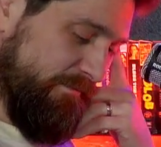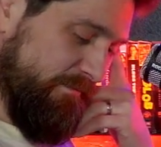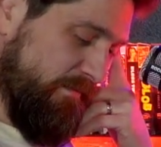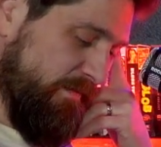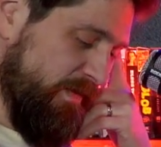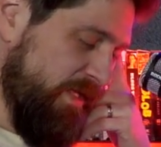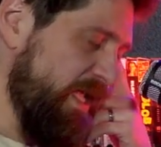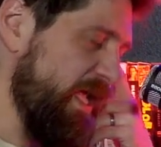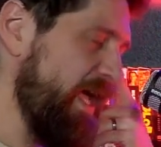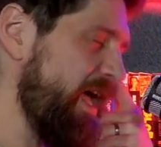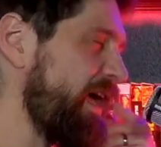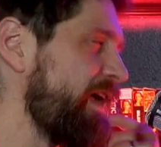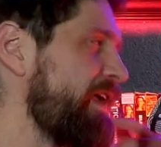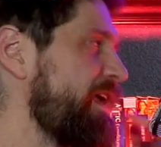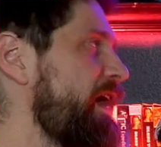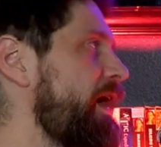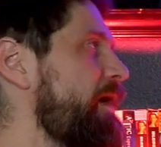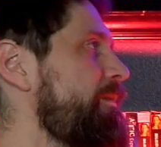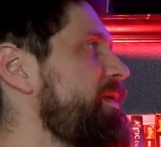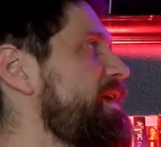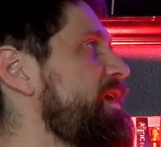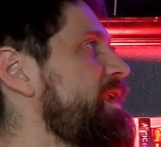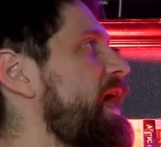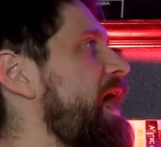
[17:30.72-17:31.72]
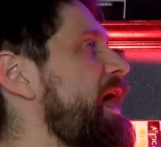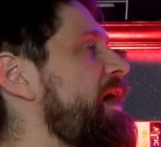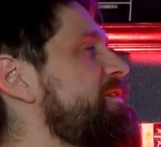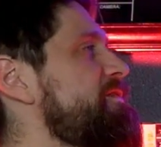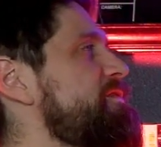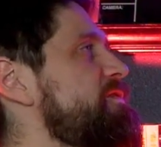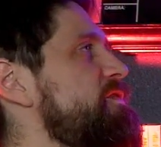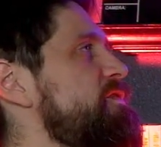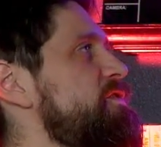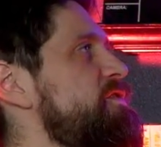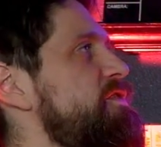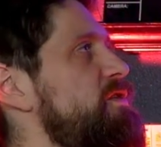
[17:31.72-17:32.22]
Yeah, I mean,
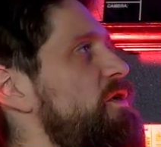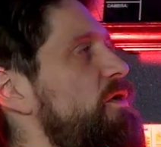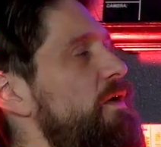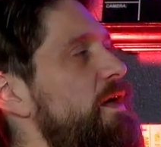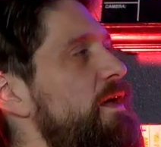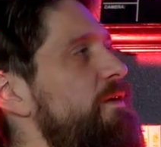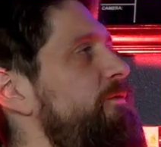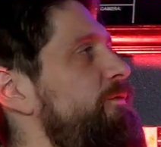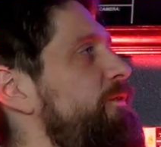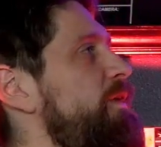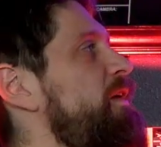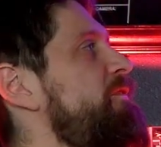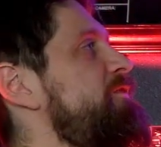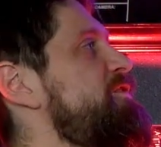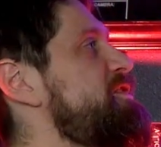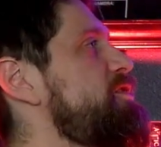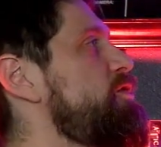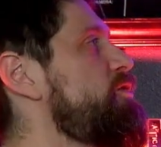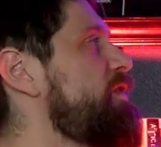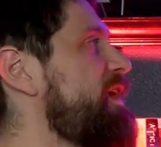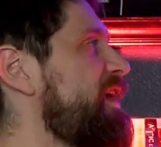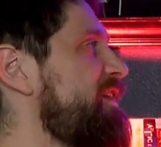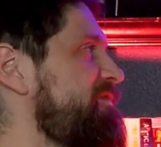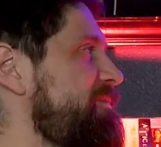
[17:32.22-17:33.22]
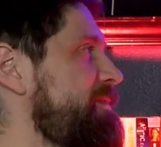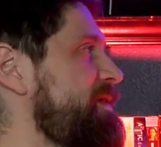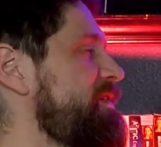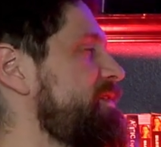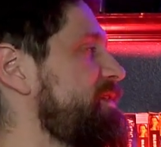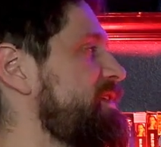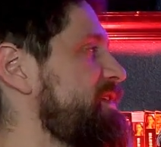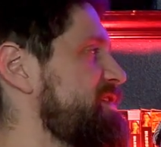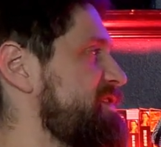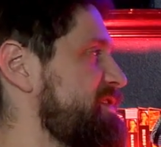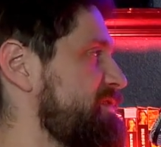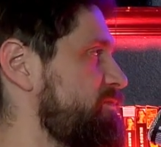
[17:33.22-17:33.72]
so if you gave me
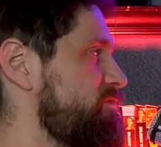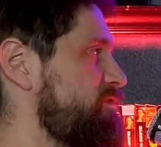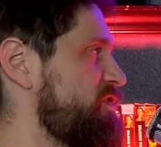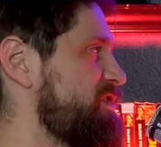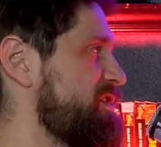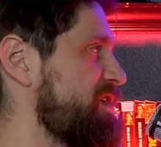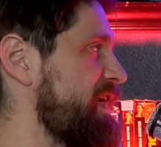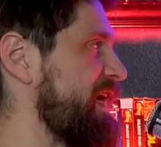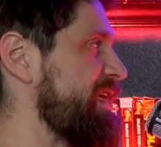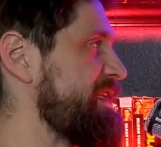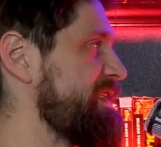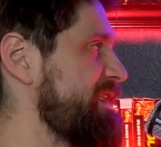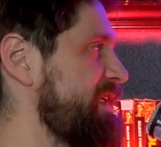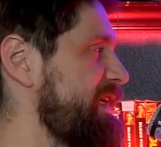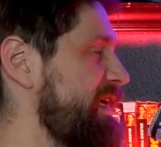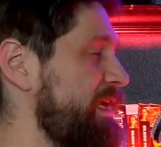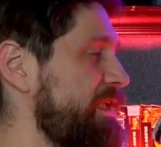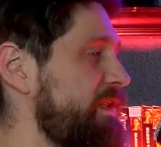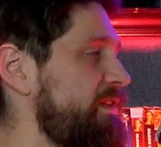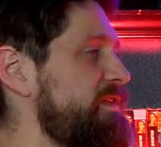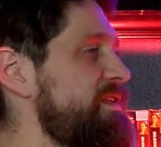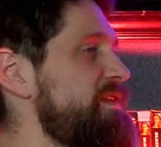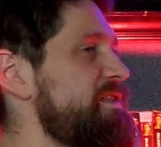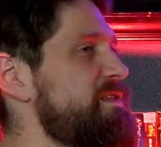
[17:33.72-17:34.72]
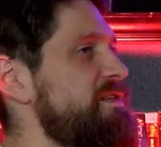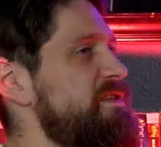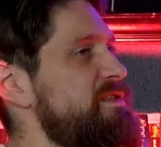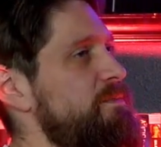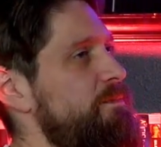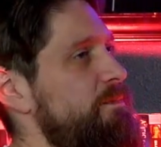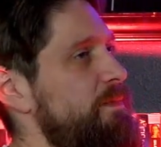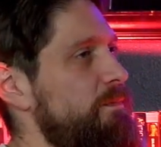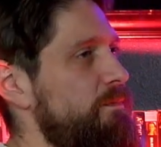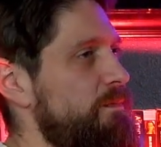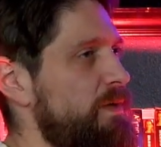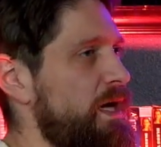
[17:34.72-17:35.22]
this idea, and this is
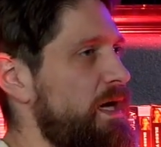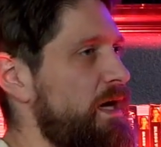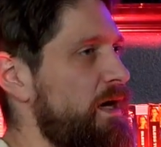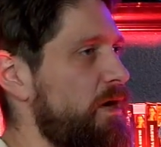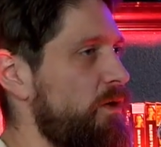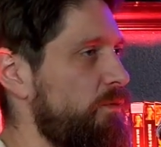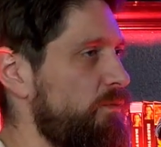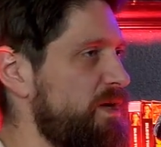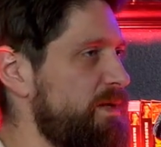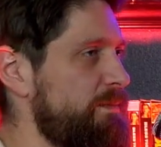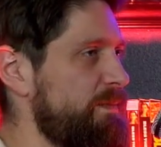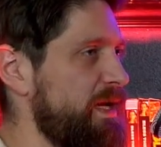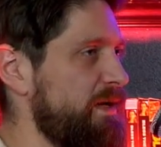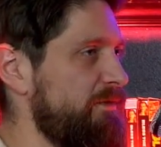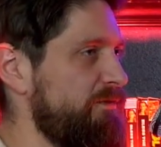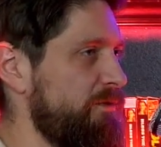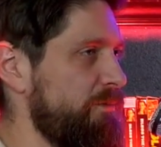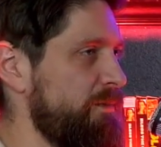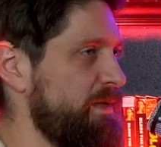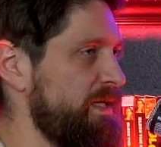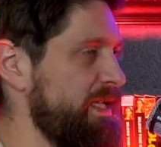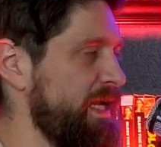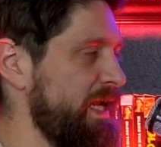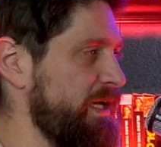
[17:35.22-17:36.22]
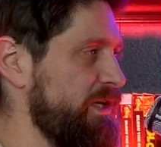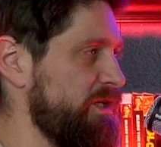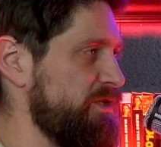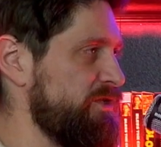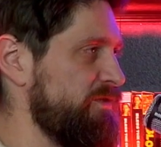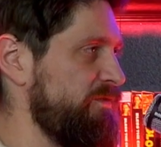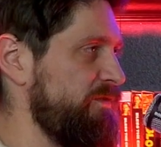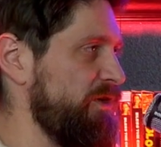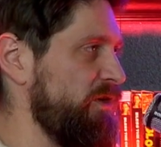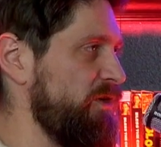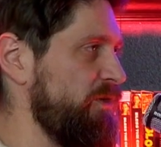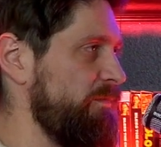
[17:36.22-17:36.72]
a remake from a
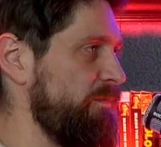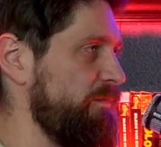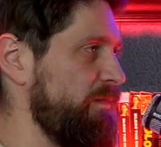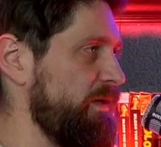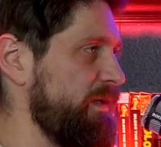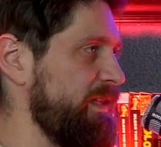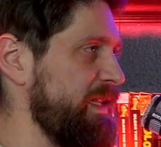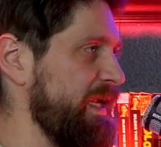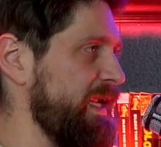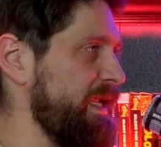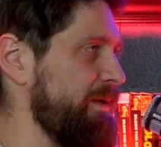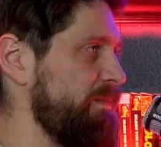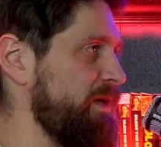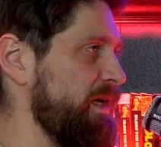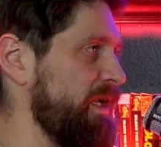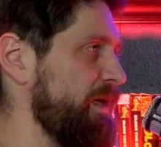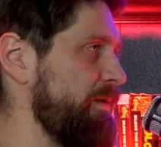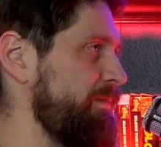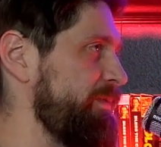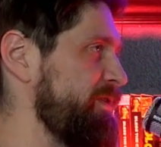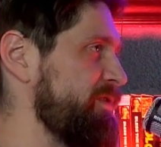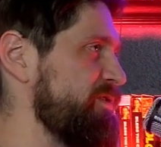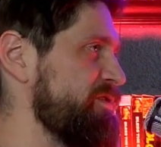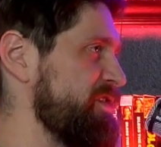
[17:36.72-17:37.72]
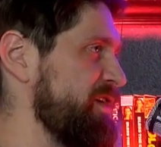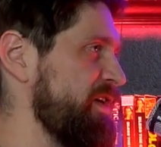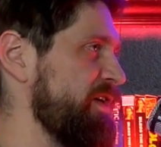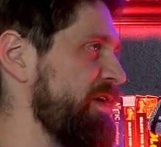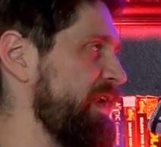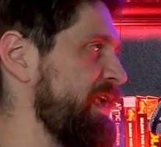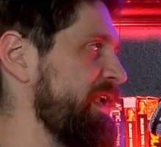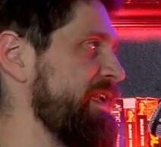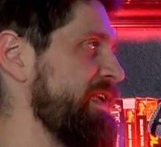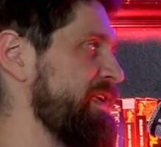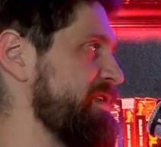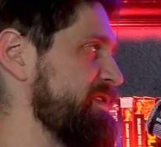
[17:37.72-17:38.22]
Danish film that came out a couple years ago,
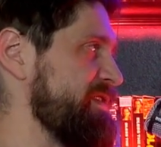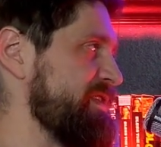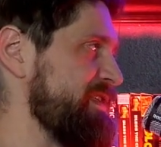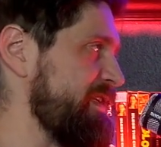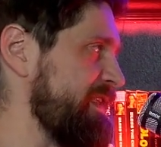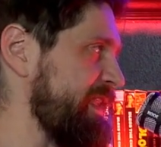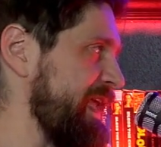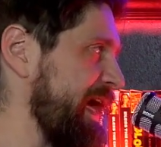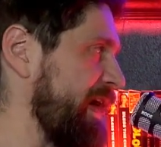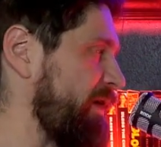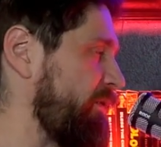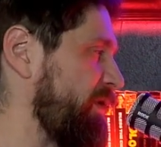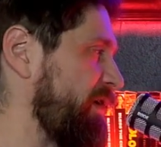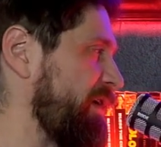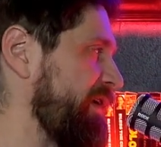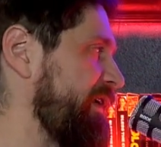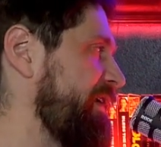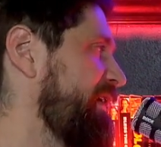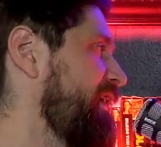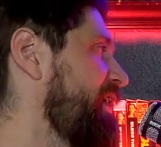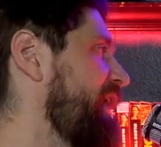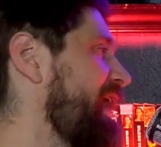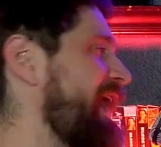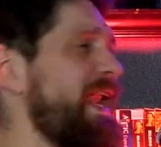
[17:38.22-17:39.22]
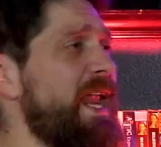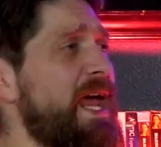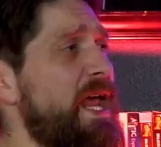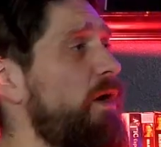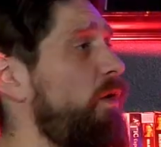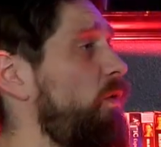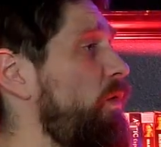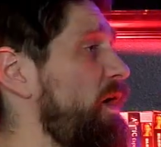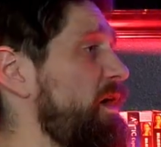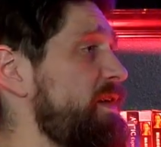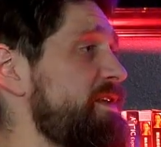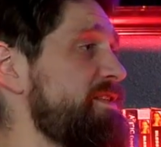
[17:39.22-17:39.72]
and I didn't see that one, and I
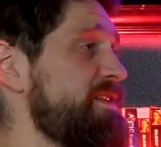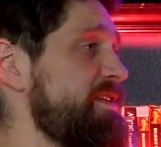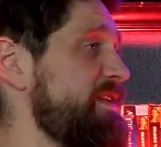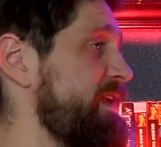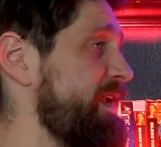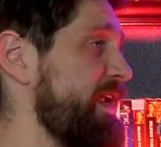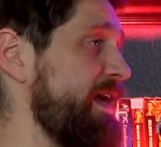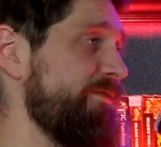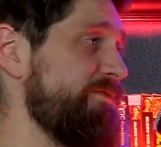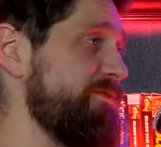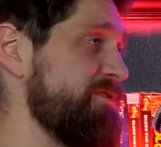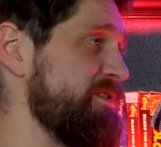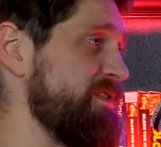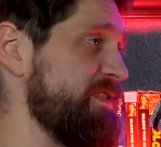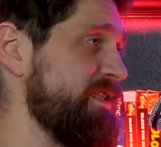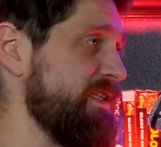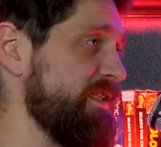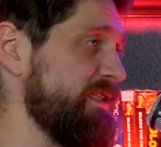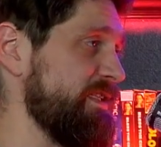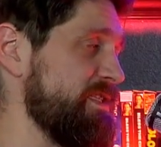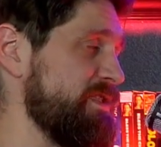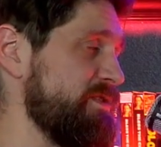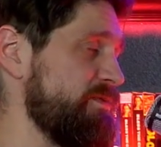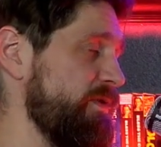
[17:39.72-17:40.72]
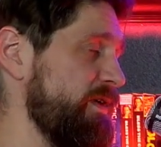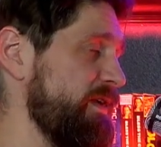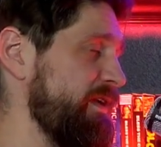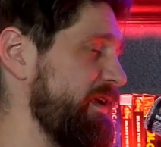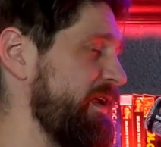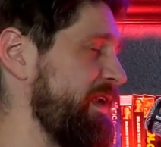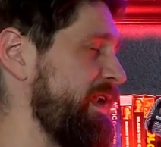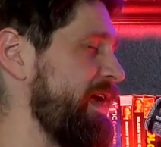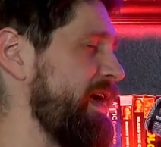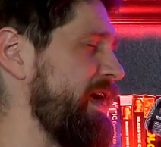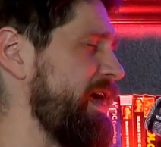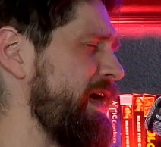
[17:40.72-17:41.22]
don't want to see it after seeing this one,
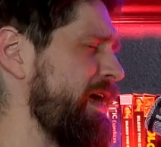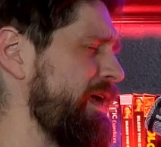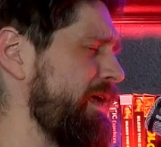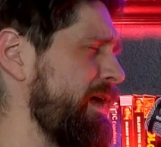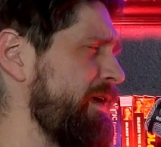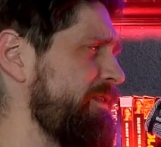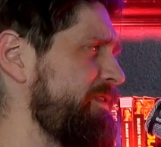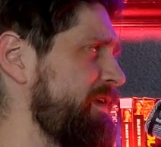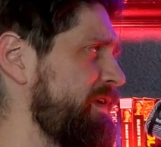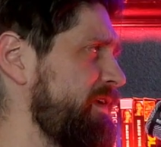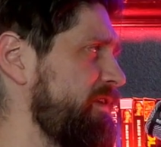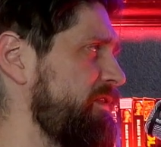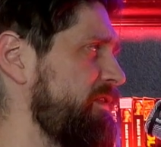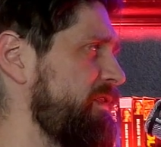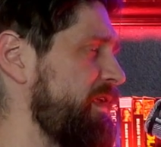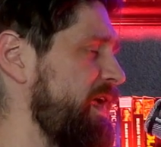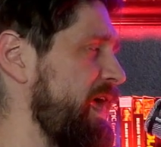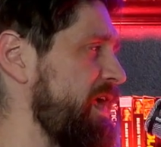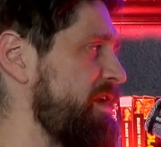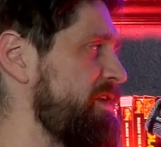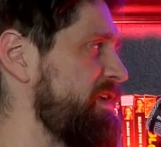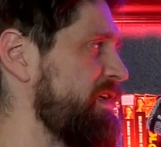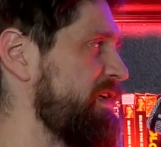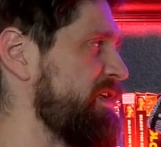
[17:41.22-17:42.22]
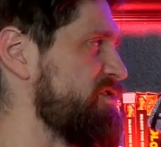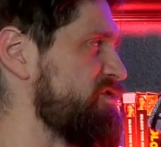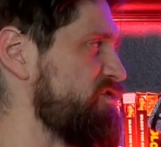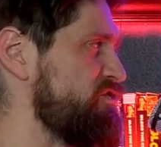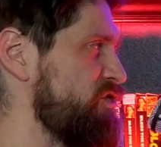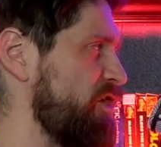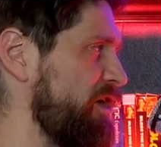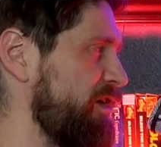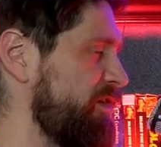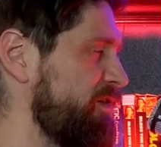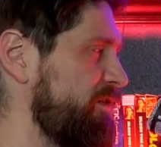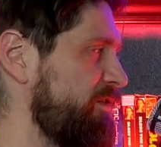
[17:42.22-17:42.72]
and I think the ending is
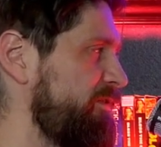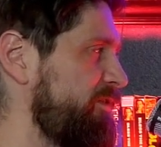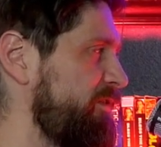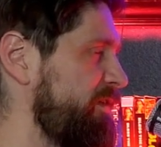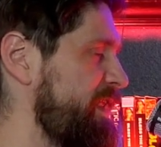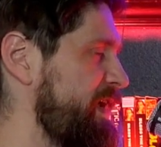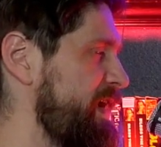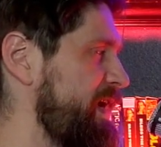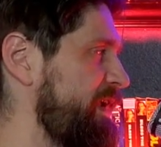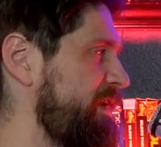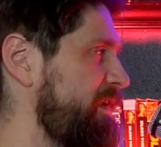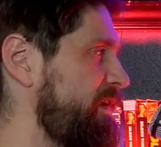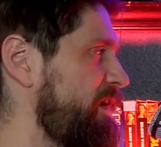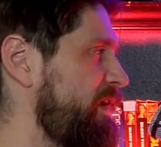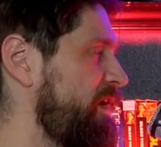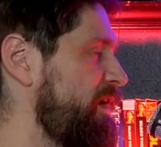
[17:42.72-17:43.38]
darker for that.